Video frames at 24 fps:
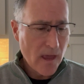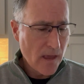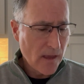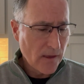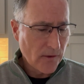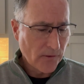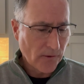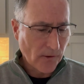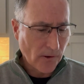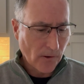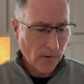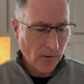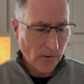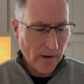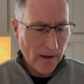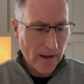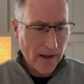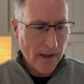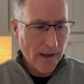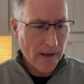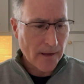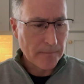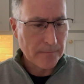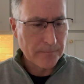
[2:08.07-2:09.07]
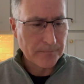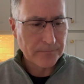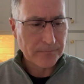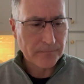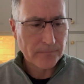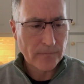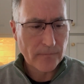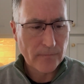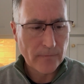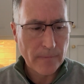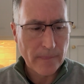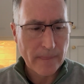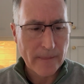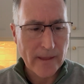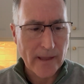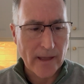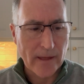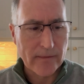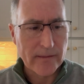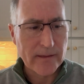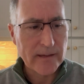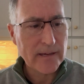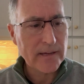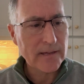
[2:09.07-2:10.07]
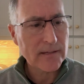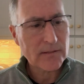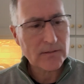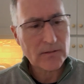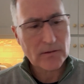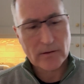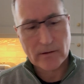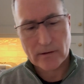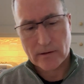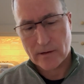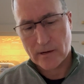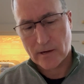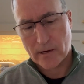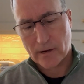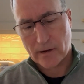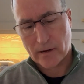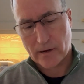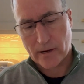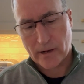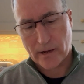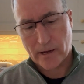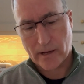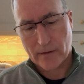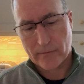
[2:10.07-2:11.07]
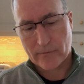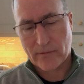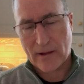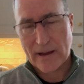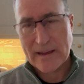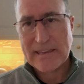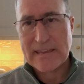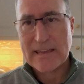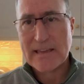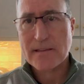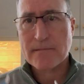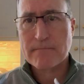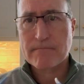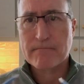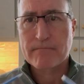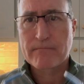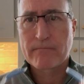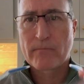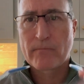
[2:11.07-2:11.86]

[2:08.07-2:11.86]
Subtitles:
So yeah, these are Viking.